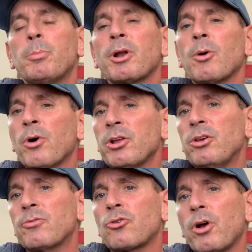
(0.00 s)
But I want to
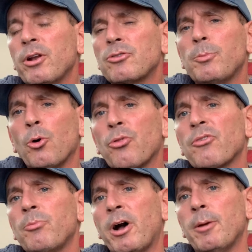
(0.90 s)
give credit to both
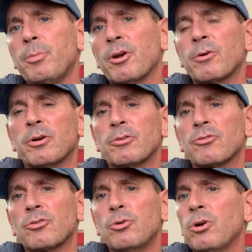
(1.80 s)
of my
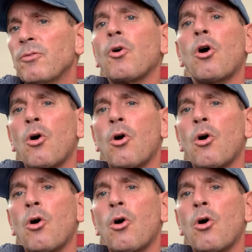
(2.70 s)
parents who have